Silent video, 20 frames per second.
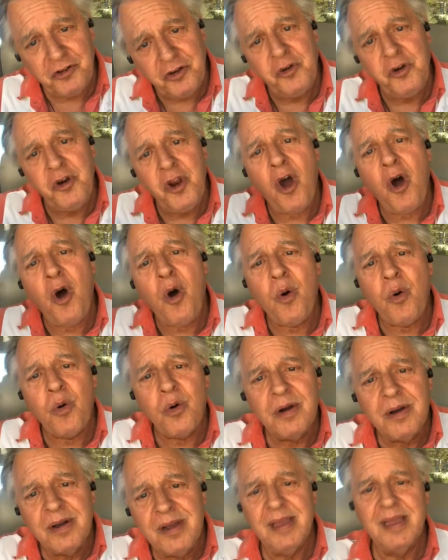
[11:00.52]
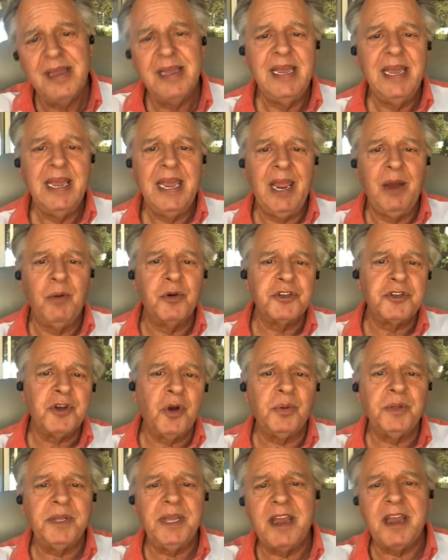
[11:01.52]
you know, it was
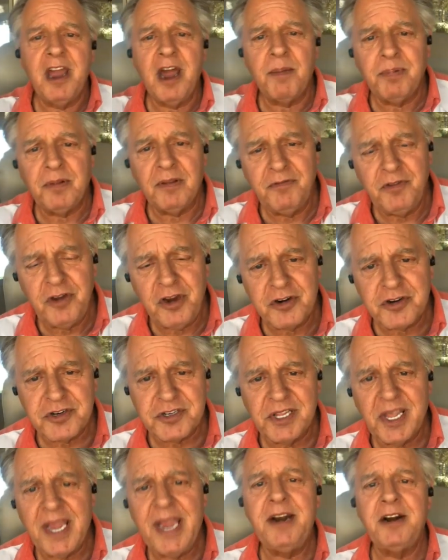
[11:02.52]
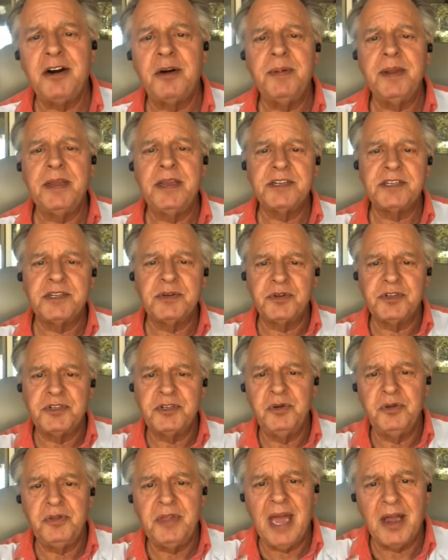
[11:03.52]
only a couple of years later, because it was
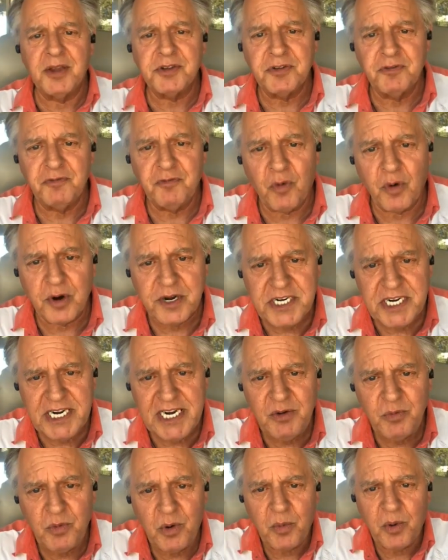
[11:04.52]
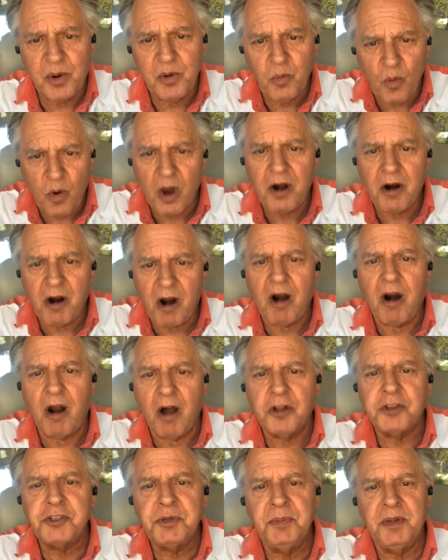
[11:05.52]
2014 when we won our
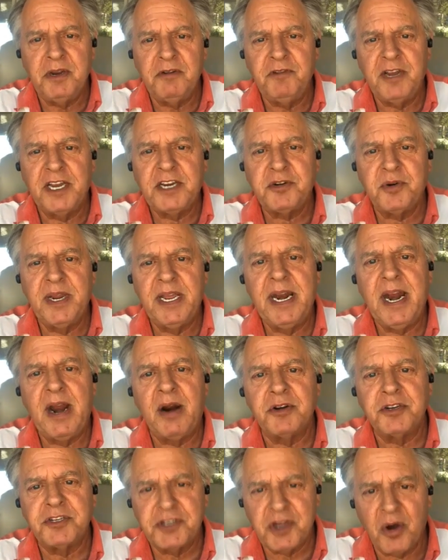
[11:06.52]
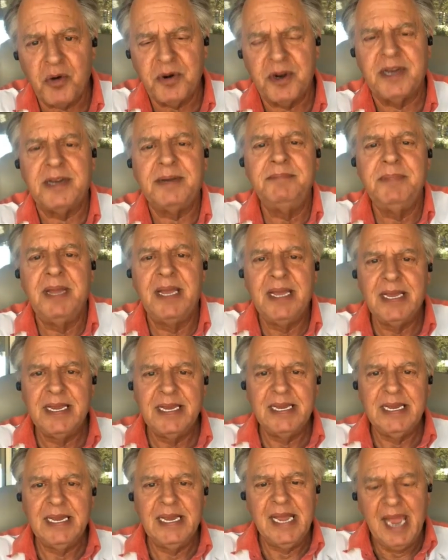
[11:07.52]
ultimate victory in Arizona.
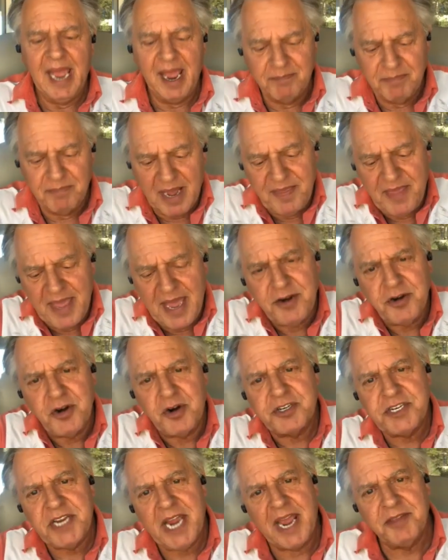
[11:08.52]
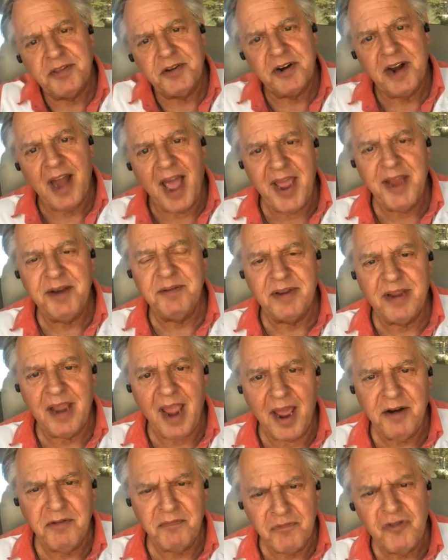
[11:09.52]
And by then, Nurse Heather and I had
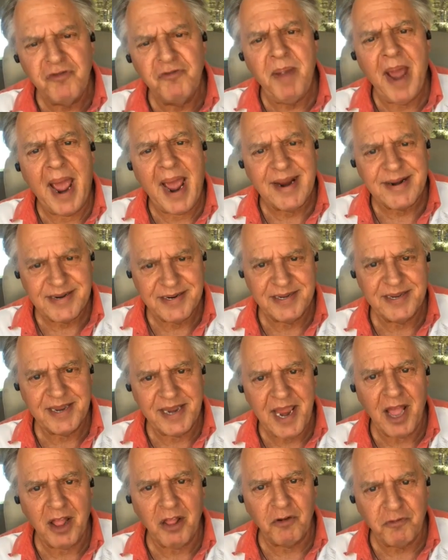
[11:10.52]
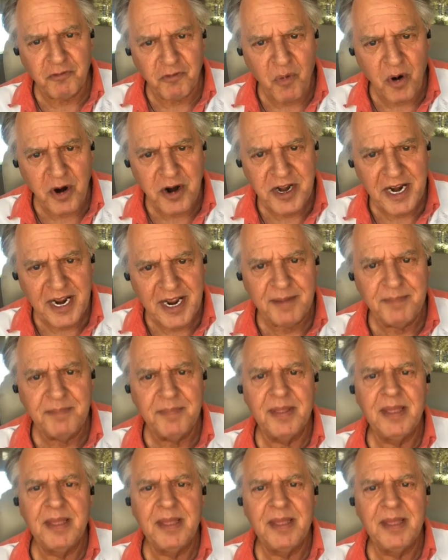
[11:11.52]
kind of moved back to California,